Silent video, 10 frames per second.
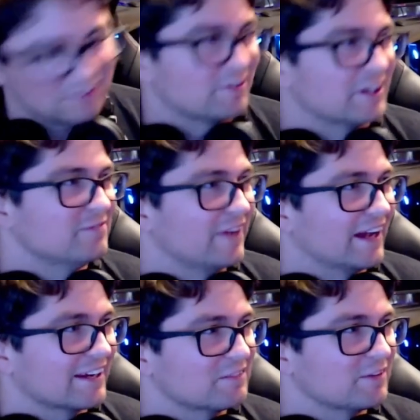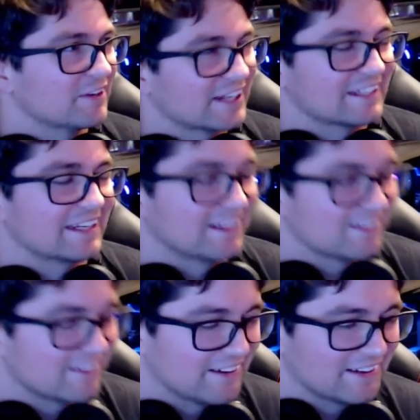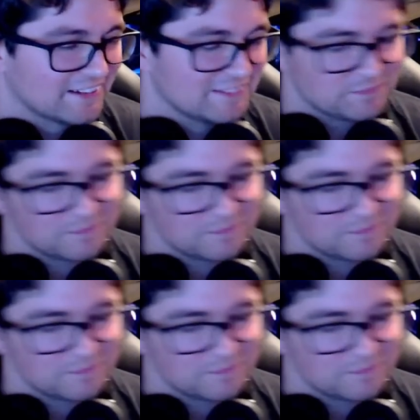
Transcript: can we bring it back? How can we build like a kit around it?